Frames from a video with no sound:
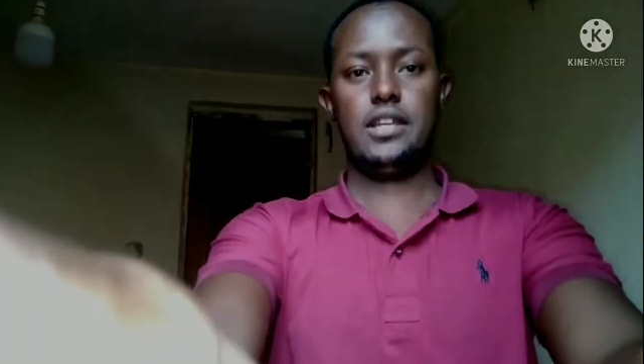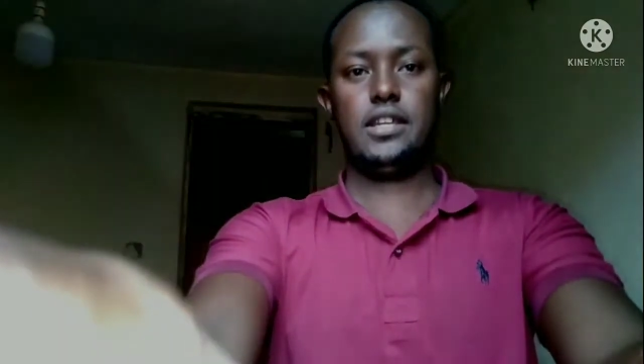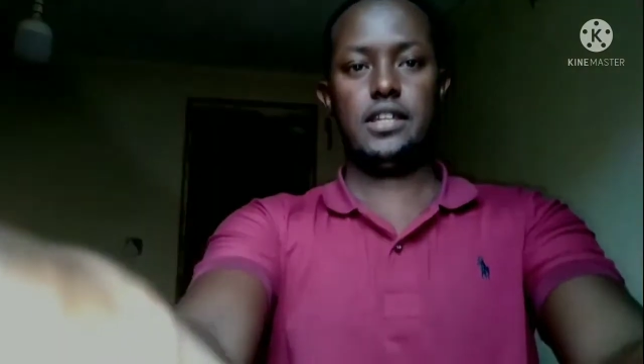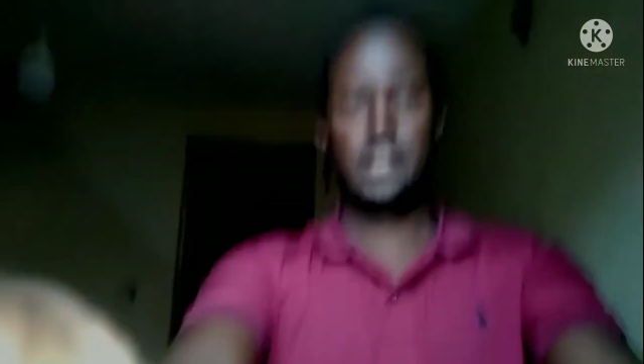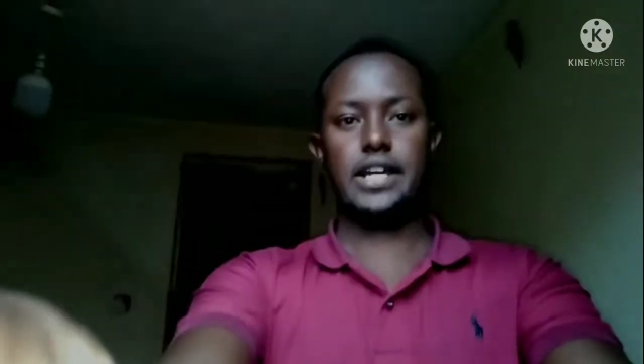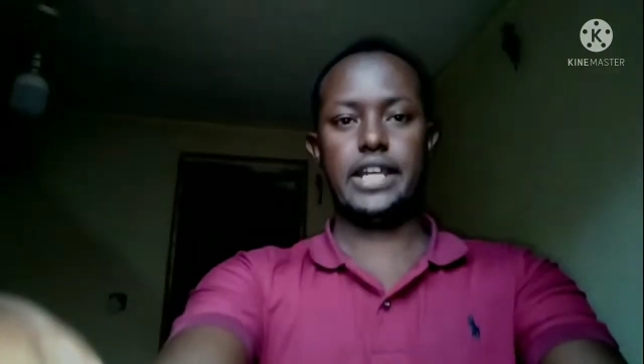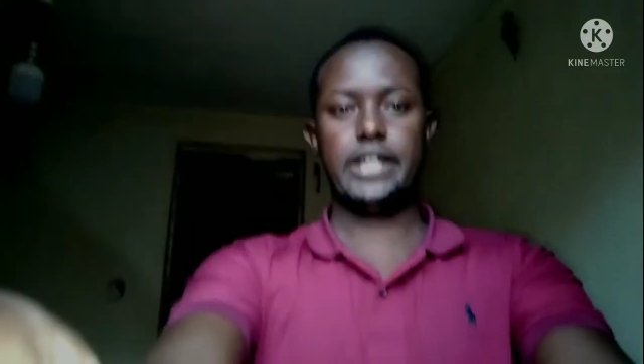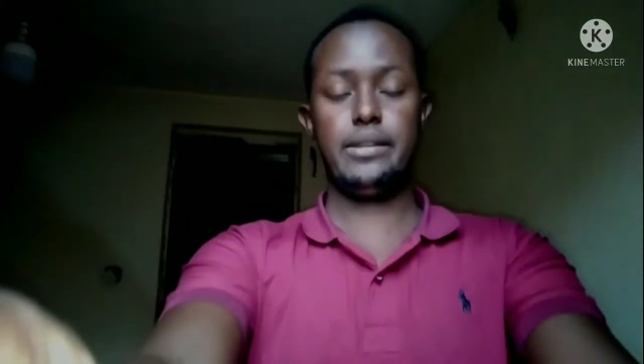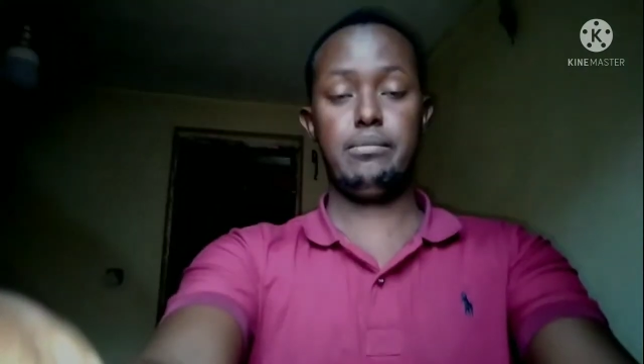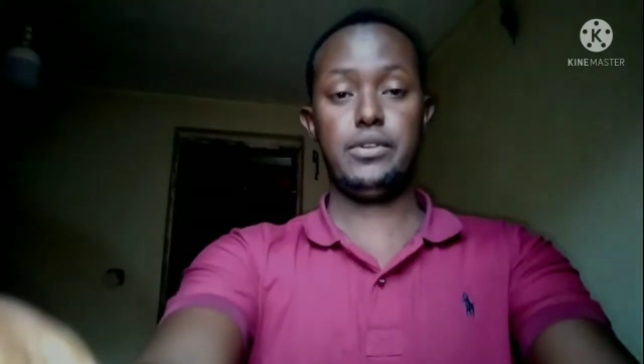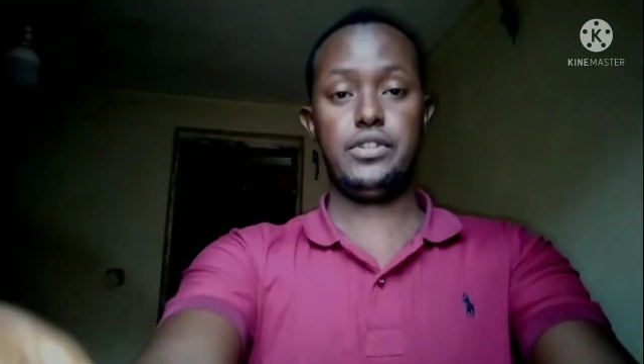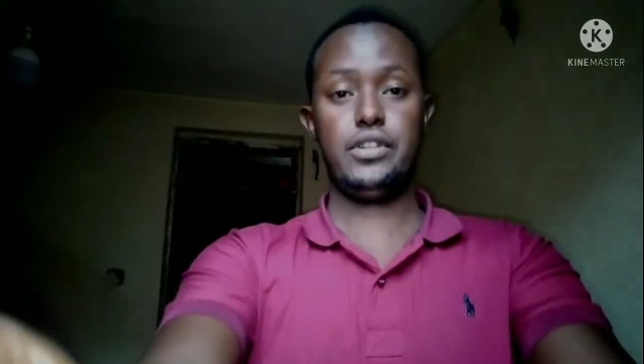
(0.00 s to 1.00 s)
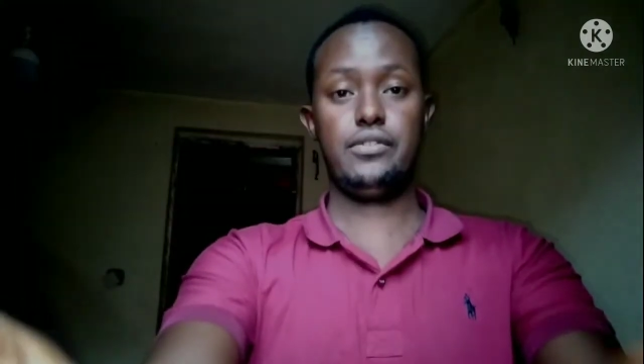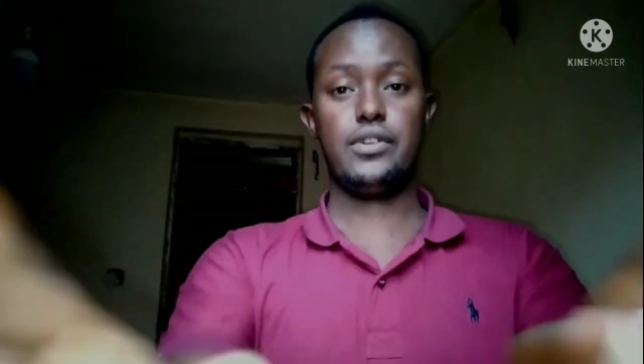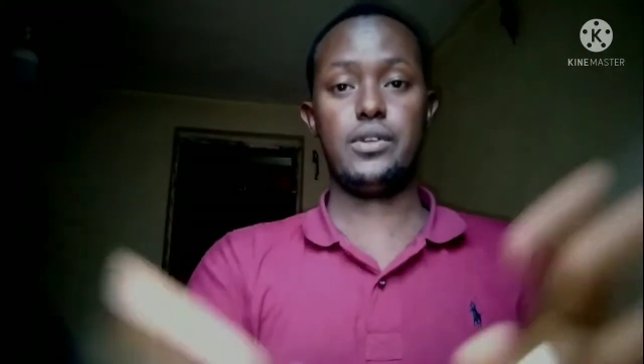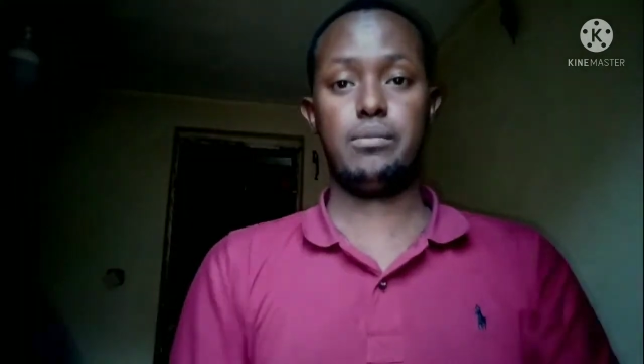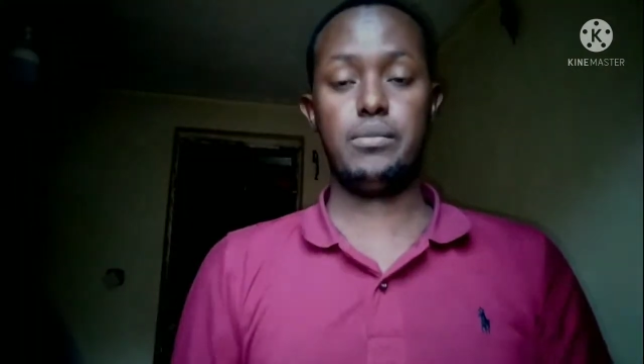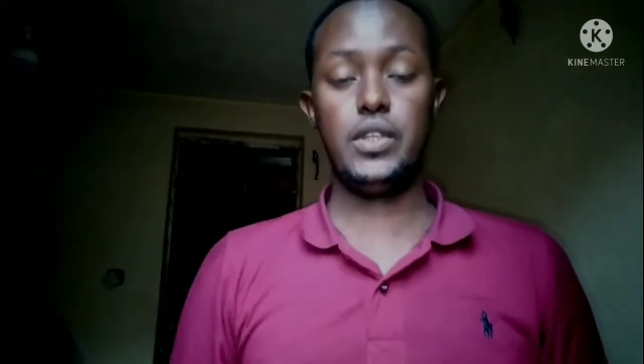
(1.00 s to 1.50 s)
uh, reporting
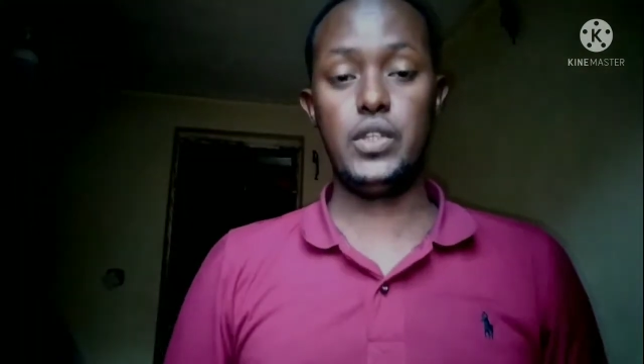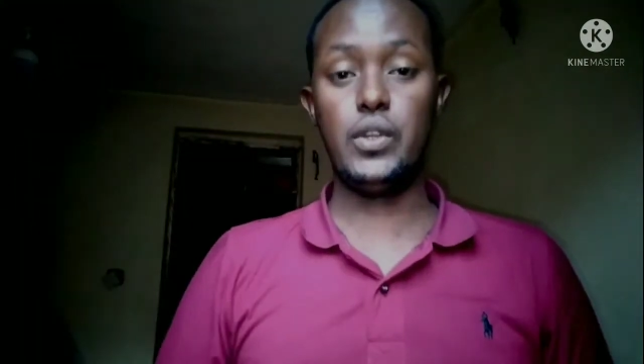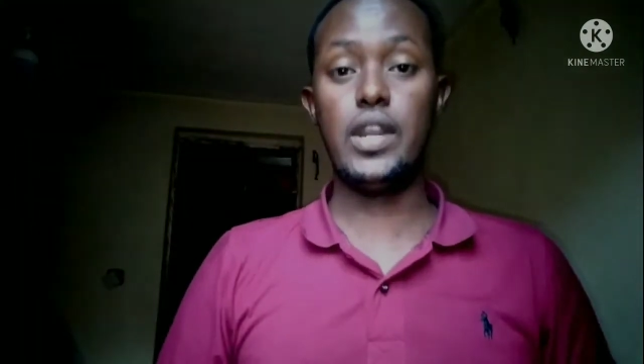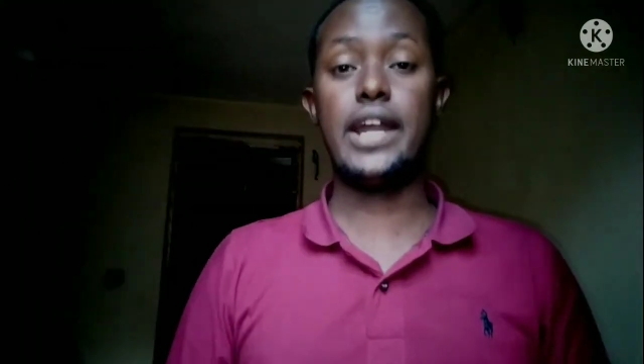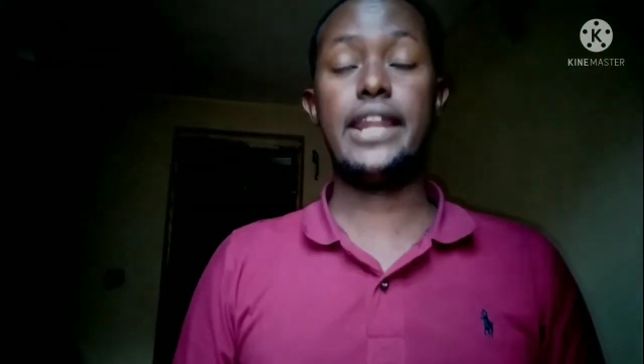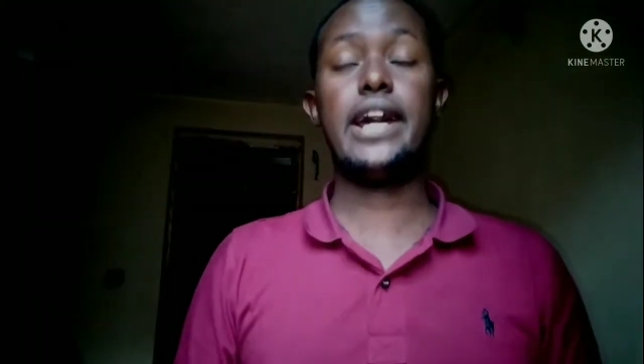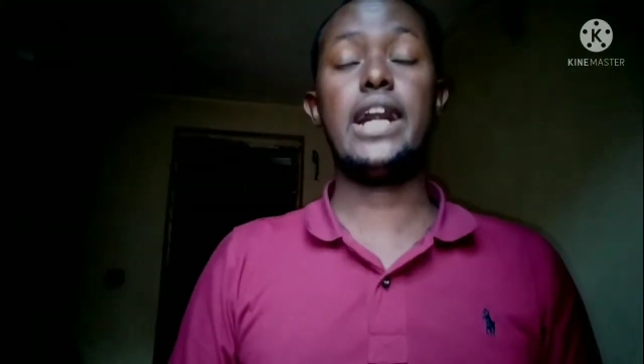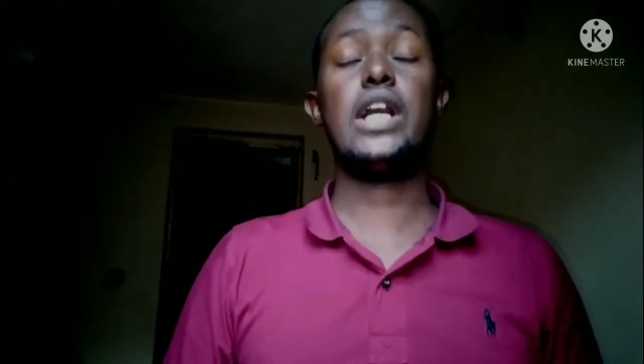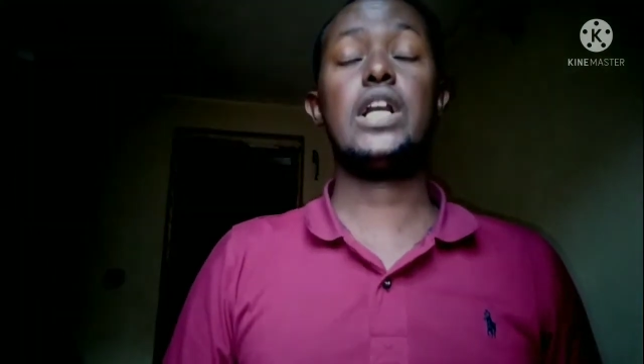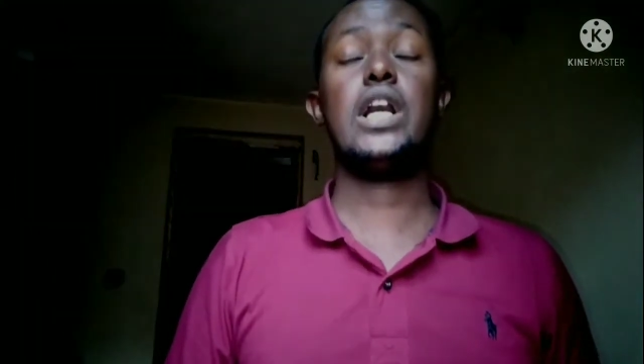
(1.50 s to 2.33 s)
from Uganda.